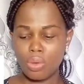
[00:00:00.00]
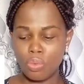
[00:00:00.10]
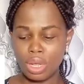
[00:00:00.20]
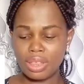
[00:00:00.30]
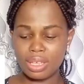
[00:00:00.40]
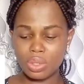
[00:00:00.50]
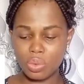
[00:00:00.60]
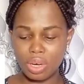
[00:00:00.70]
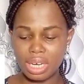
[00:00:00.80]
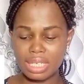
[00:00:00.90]
With his
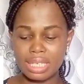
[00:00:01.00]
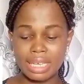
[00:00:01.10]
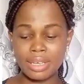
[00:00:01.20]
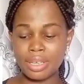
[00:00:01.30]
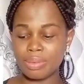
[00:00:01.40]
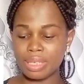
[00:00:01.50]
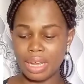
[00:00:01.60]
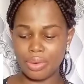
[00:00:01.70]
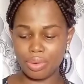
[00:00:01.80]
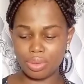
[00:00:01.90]
words, kingdoms
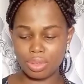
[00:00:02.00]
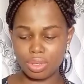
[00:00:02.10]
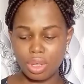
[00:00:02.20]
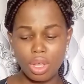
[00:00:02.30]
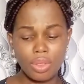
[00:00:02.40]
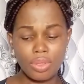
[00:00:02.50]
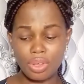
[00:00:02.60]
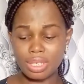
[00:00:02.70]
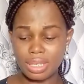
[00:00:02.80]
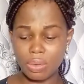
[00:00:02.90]
arose.
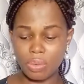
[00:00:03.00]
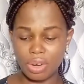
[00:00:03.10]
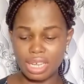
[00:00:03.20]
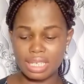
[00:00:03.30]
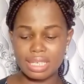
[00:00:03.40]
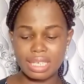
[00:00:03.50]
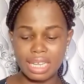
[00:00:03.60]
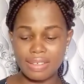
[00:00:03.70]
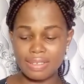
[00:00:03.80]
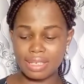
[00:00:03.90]
Those same words,
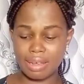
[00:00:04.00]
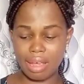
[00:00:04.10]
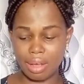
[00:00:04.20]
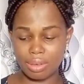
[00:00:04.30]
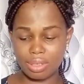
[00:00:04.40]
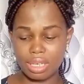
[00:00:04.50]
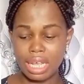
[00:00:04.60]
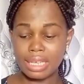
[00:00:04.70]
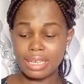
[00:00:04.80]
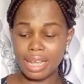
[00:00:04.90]
slaves inhaled,
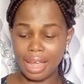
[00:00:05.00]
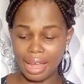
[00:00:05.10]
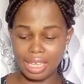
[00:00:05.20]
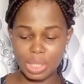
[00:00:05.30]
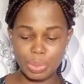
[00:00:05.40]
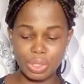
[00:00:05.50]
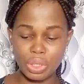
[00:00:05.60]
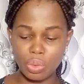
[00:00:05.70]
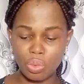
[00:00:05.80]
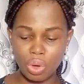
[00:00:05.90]
their hands
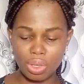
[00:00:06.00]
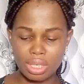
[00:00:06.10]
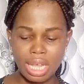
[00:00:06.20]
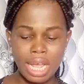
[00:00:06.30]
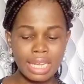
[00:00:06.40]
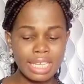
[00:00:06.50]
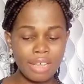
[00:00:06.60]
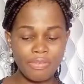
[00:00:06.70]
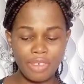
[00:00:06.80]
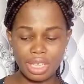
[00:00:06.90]
building walls,
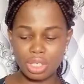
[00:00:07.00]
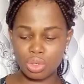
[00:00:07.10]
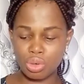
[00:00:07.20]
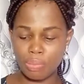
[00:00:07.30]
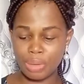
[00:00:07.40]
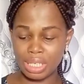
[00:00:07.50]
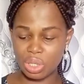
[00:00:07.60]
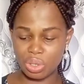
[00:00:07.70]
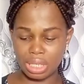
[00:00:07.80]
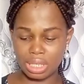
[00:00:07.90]
their feet tramping
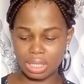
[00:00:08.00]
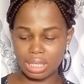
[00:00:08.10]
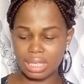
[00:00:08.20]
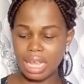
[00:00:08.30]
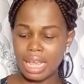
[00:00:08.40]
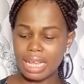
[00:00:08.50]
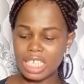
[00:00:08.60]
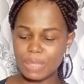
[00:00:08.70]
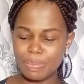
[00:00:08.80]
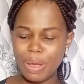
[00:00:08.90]
territories.
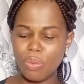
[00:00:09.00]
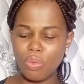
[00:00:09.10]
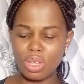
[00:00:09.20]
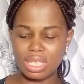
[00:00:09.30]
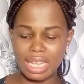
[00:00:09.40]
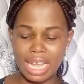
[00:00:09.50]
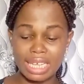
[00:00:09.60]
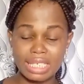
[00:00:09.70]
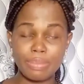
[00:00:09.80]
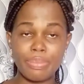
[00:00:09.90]
His pen was
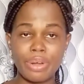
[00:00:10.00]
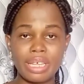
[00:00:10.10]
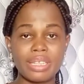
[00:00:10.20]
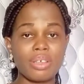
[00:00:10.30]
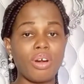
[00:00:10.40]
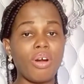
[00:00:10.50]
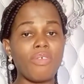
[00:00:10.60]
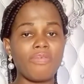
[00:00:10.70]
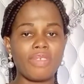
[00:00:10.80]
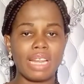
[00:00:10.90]
like the breath
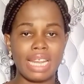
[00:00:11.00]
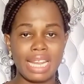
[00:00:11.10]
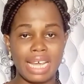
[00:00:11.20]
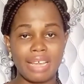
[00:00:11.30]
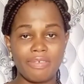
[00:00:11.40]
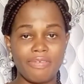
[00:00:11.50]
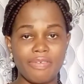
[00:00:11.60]
of life.